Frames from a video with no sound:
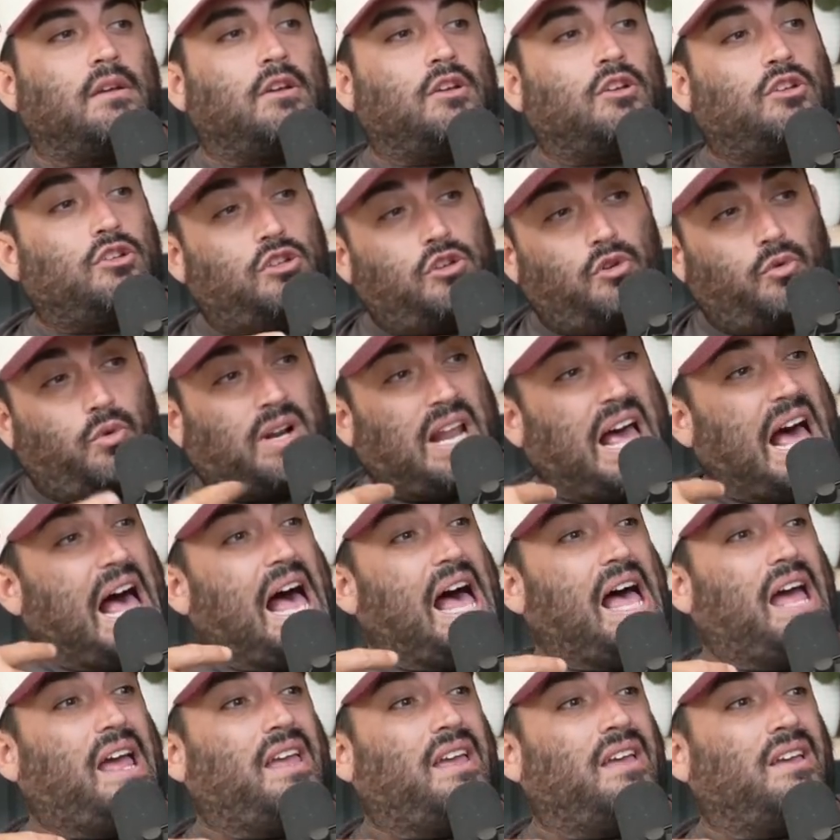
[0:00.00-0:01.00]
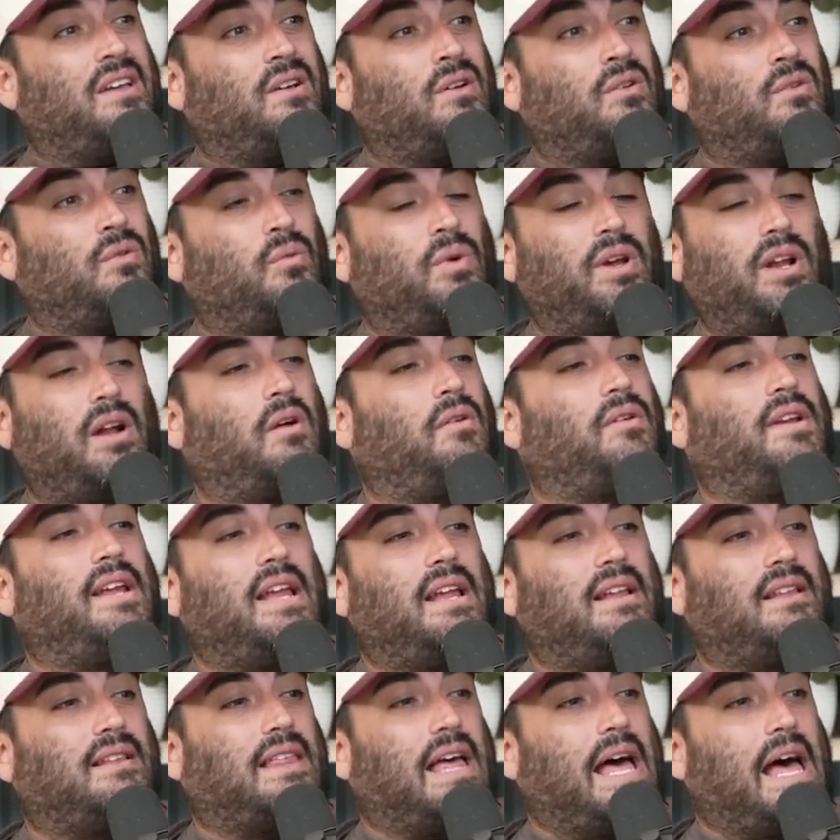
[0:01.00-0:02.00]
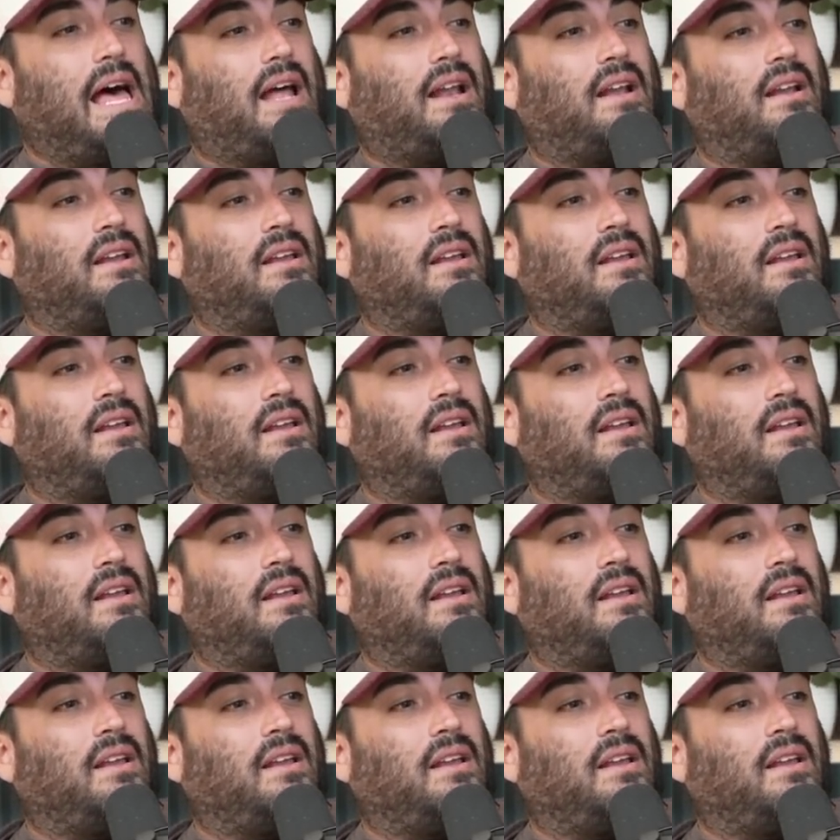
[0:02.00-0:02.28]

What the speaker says: you and I, we don't need that.